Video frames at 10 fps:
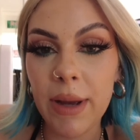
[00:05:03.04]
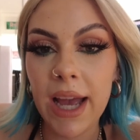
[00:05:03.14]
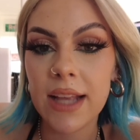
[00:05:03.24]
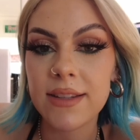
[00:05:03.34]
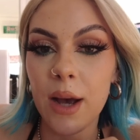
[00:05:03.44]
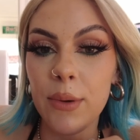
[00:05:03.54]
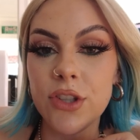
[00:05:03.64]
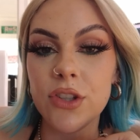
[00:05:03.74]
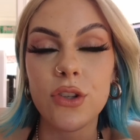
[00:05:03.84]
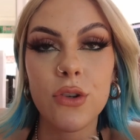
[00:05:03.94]
hair towel is
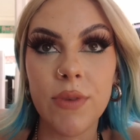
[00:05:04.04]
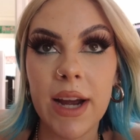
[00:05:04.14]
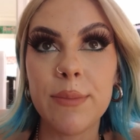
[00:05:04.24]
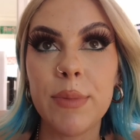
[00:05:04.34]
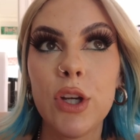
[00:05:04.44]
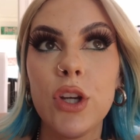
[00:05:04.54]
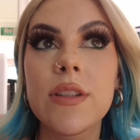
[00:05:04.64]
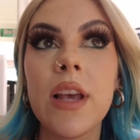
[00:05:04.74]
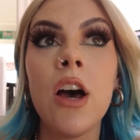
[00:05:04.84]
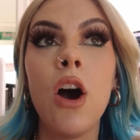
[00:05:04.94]
just great
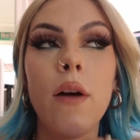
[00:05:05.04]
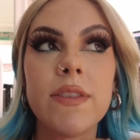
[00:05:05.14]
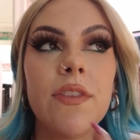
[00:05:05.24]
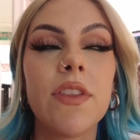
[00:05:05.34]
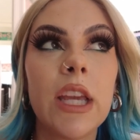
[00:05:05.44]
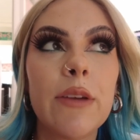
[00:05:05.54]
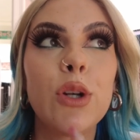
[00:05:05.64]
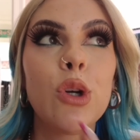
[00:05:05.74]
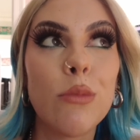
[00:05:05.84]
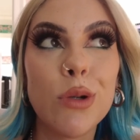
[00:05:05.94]
because obviously if you think of a
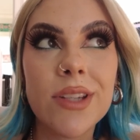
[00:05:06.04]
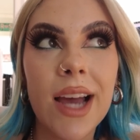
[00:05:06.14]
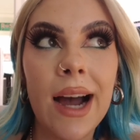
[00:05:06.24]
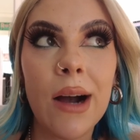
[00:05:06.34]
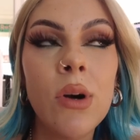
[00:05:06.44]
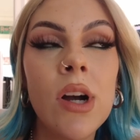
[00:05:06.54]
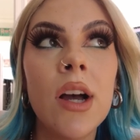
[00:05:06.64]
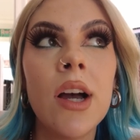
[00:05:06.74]
normal towel,